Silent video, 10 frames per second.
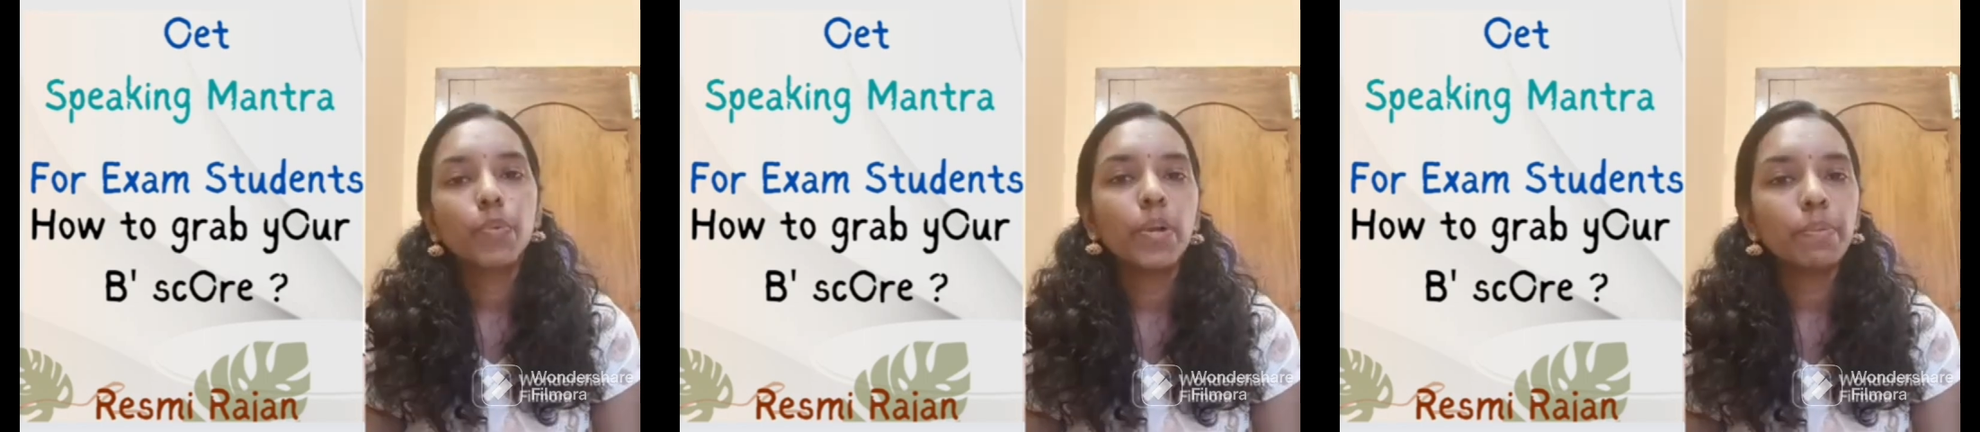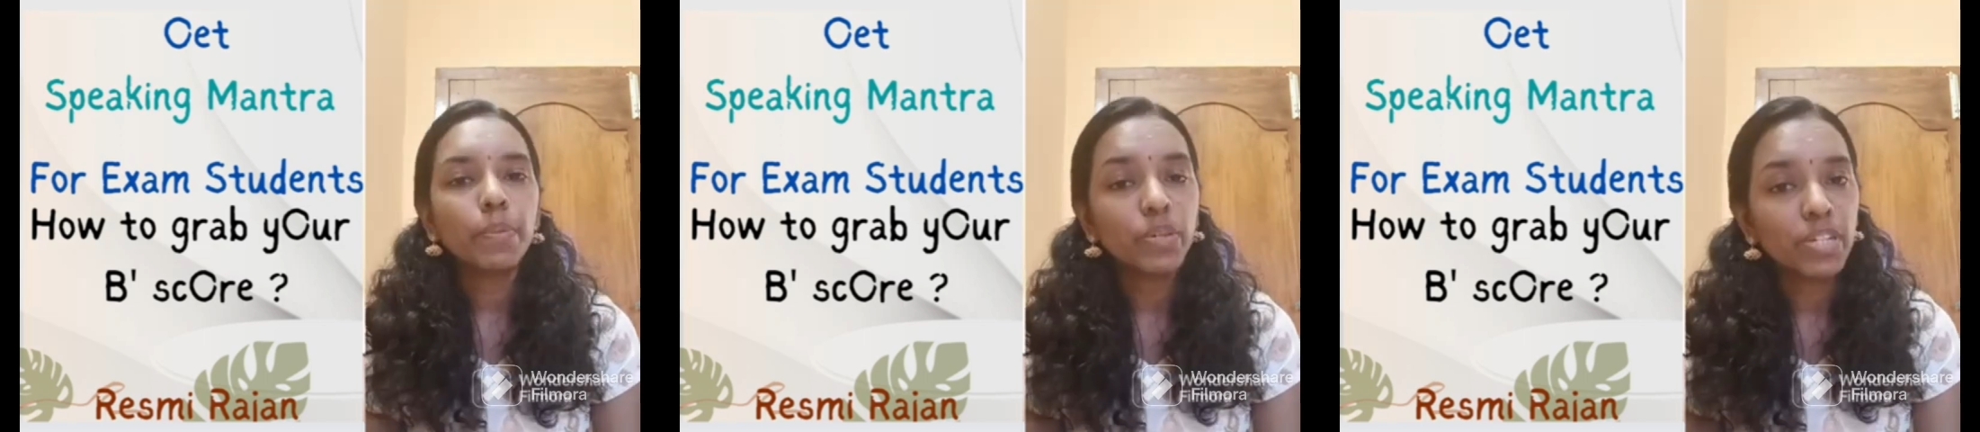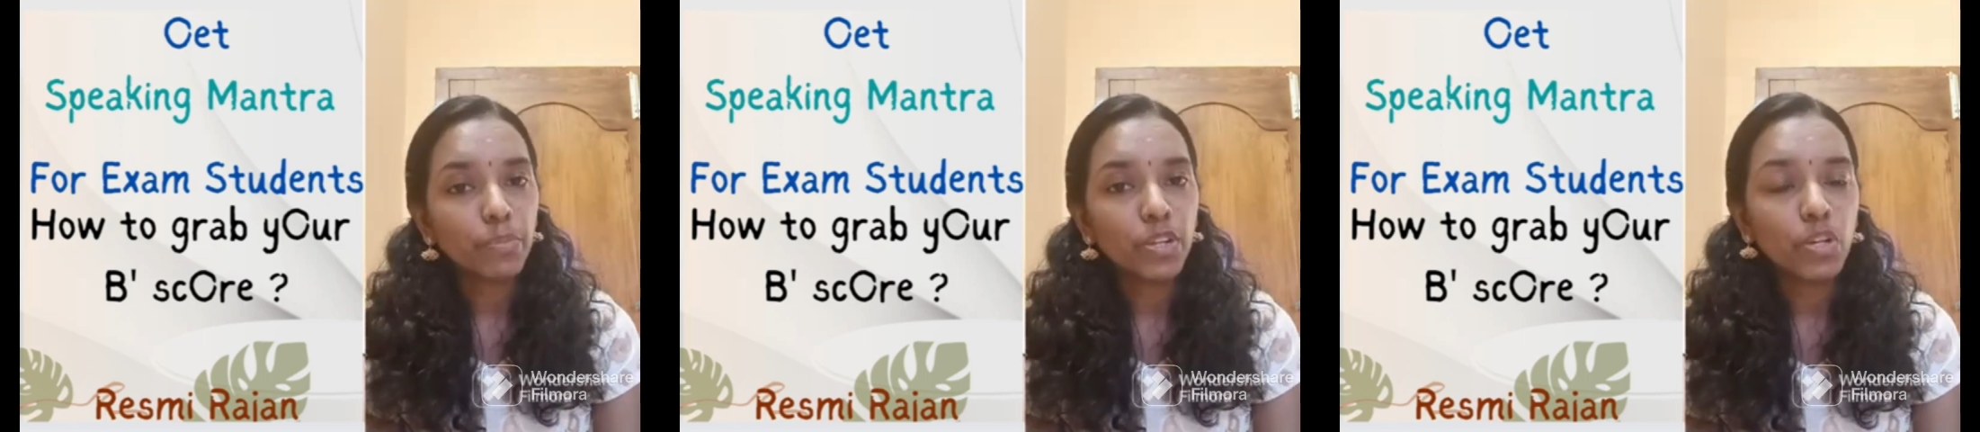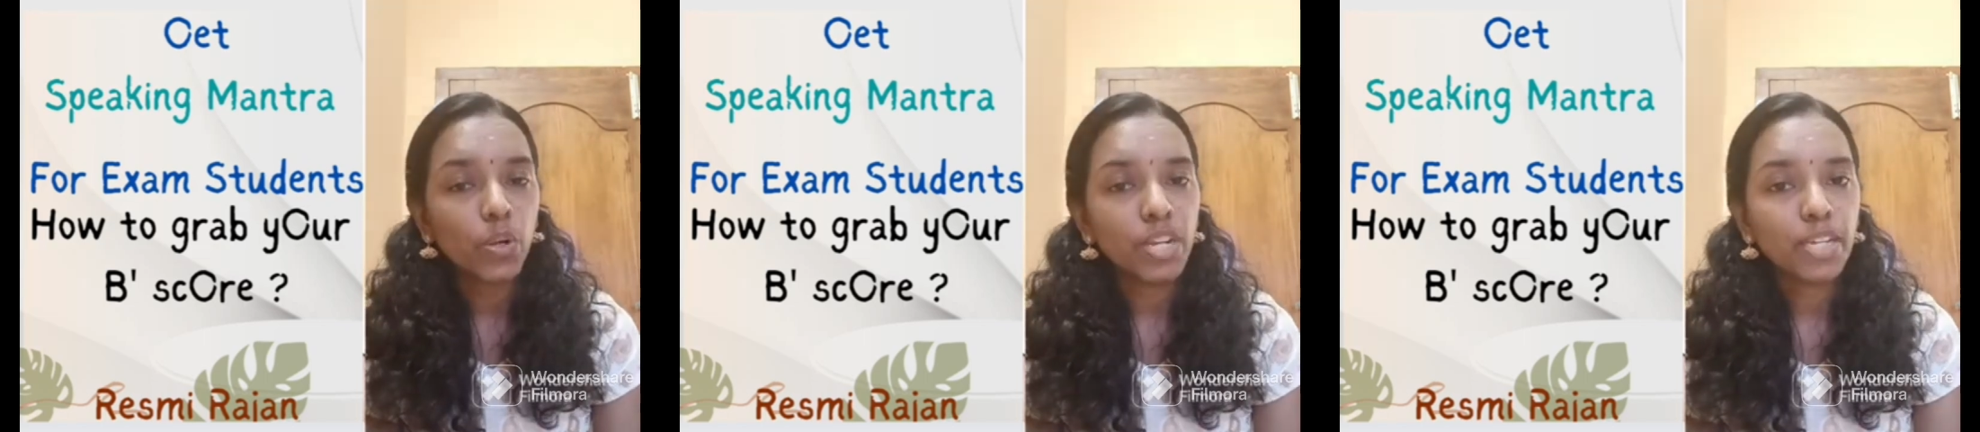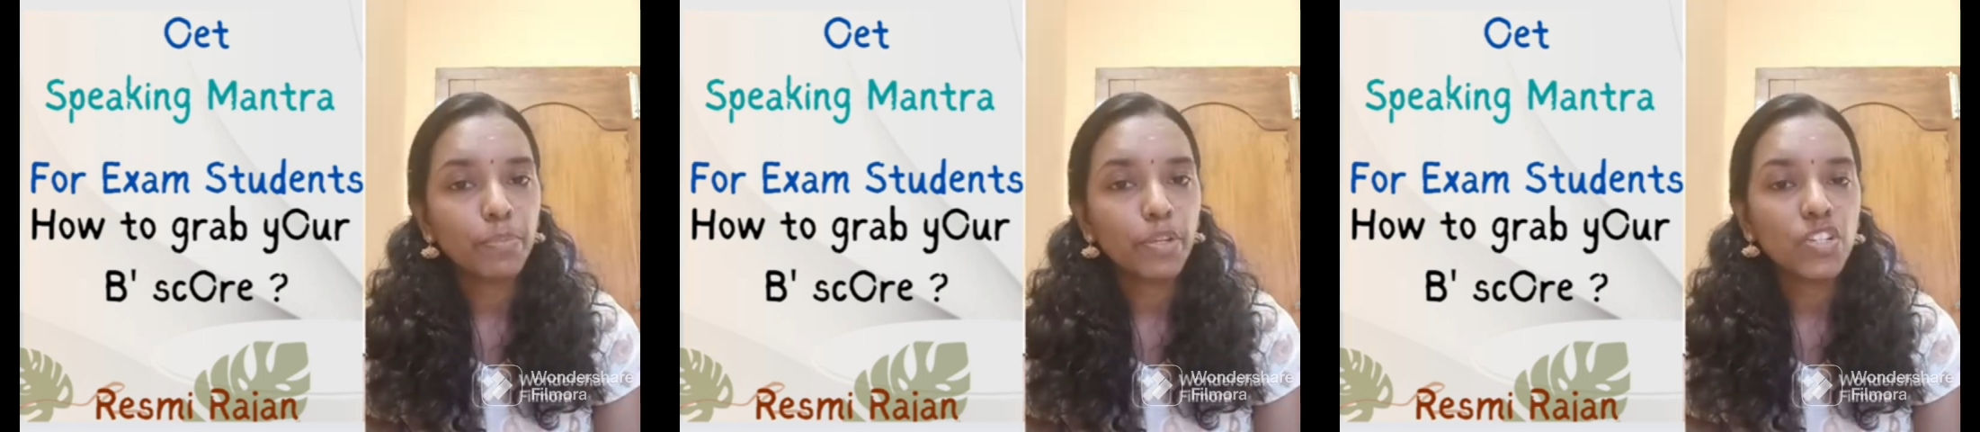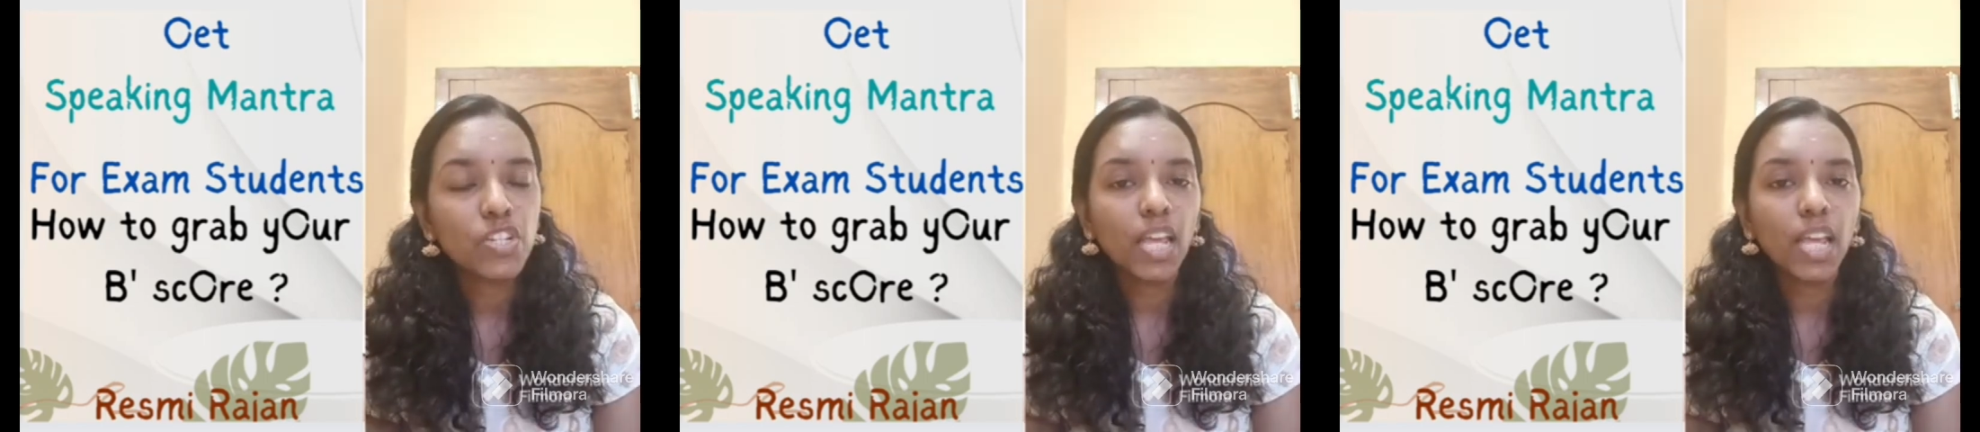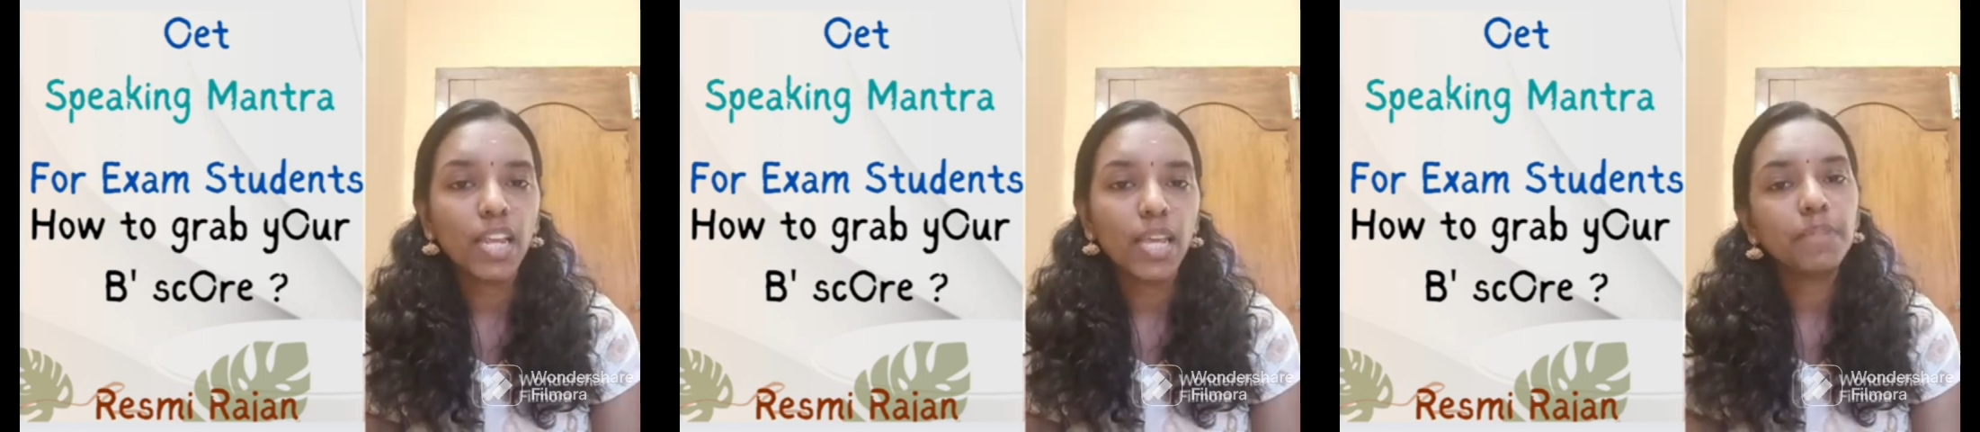from your local community
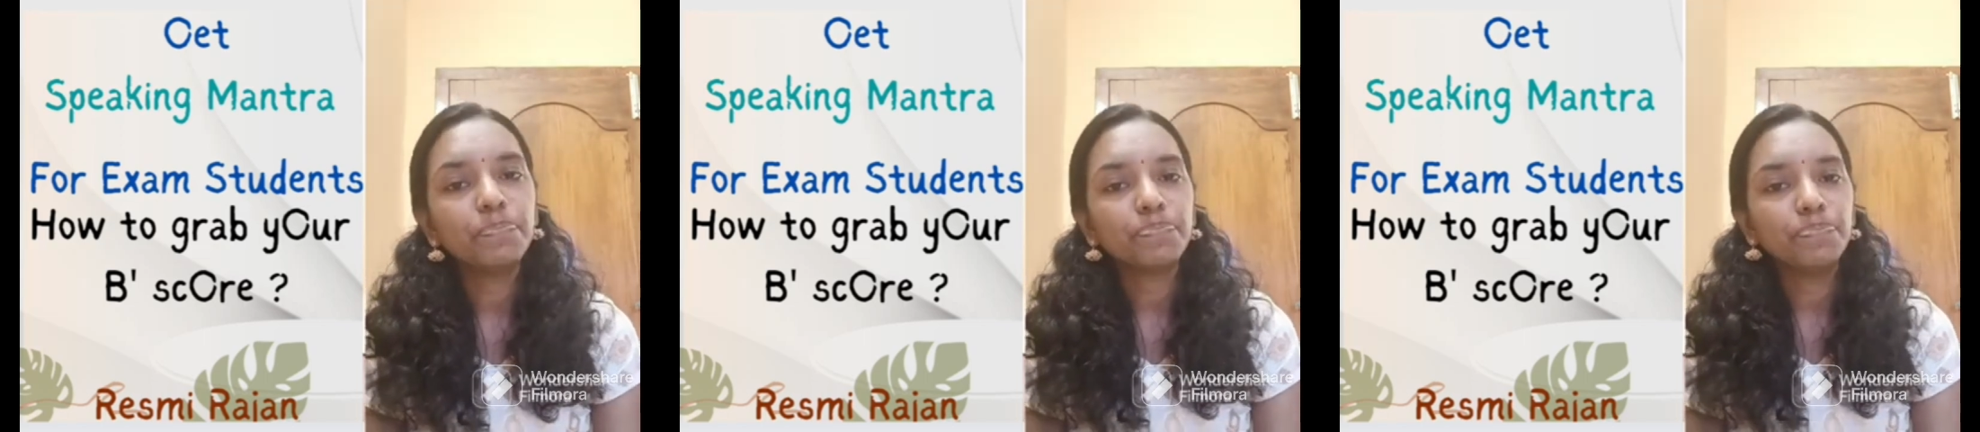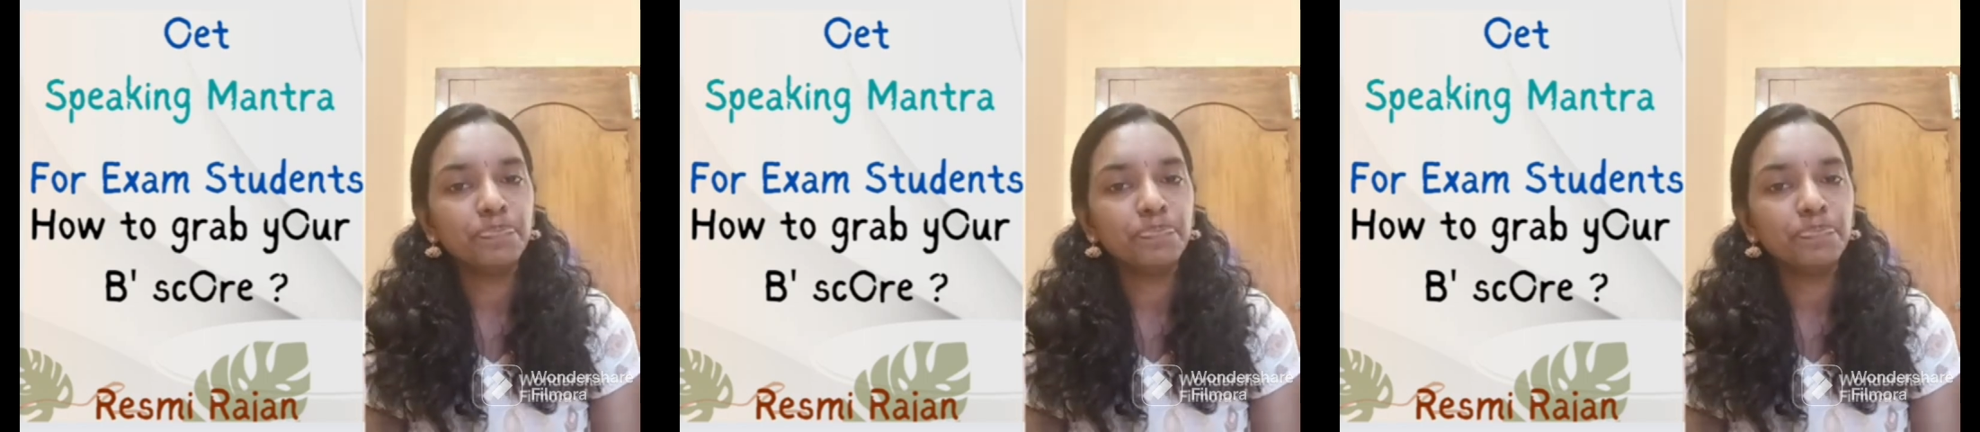area.